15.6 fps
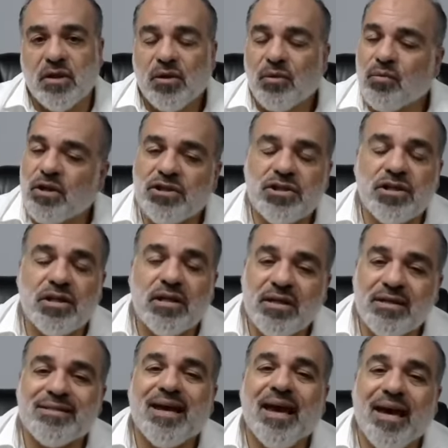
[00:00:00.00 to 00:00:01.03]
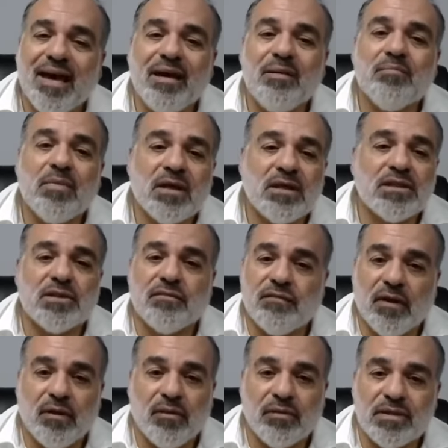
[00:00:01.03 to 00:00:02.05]
which is a must,
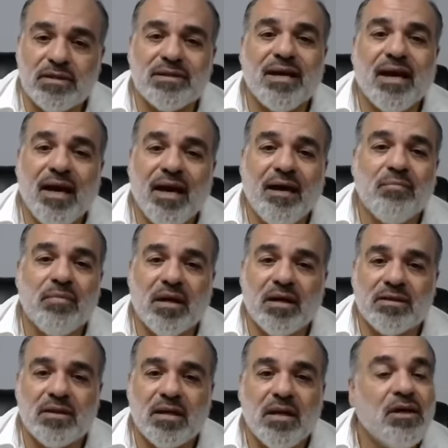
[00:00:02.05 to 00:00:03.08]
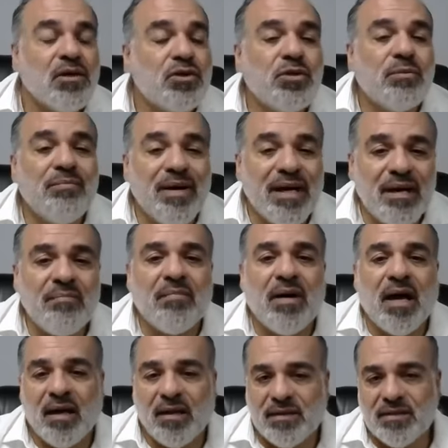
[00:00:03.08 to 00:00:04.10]
folks, a must to
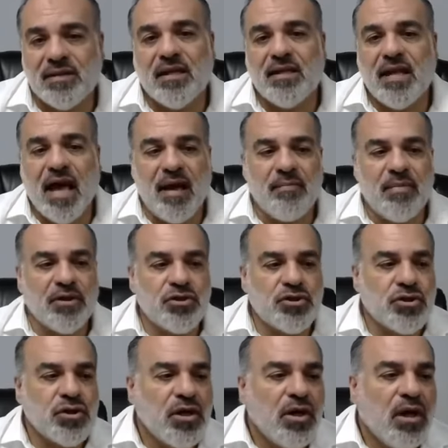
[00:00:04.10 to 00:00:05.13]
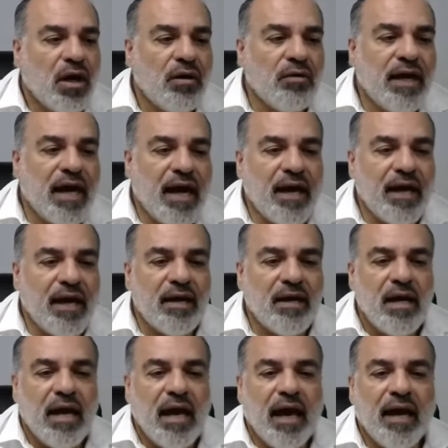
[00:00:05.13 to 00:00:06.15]
minimize the damage, okay?
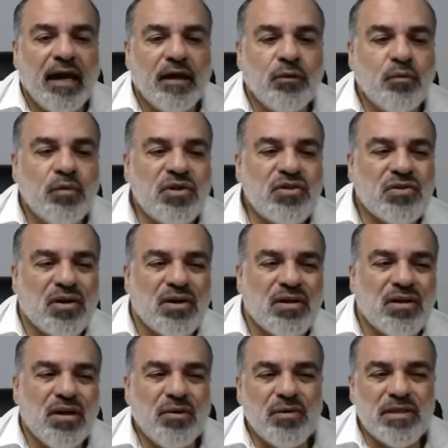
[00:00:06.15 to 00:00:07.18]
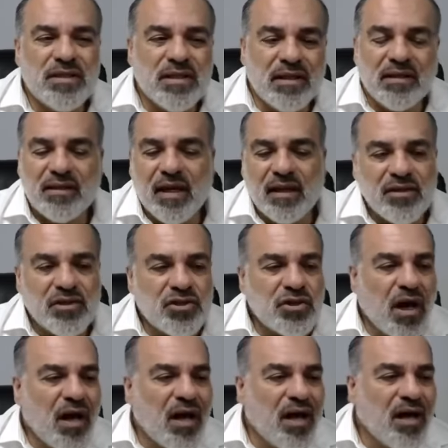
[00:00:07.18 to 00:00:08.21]
And we start noticing that the
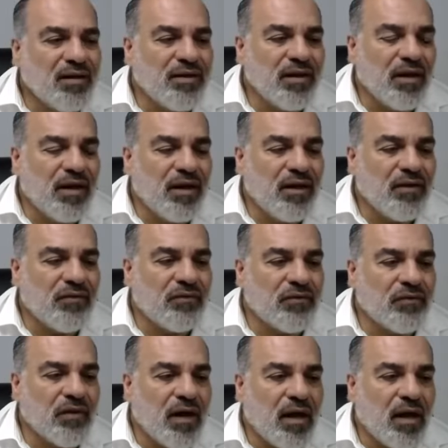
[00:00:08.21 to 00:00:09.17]
child is,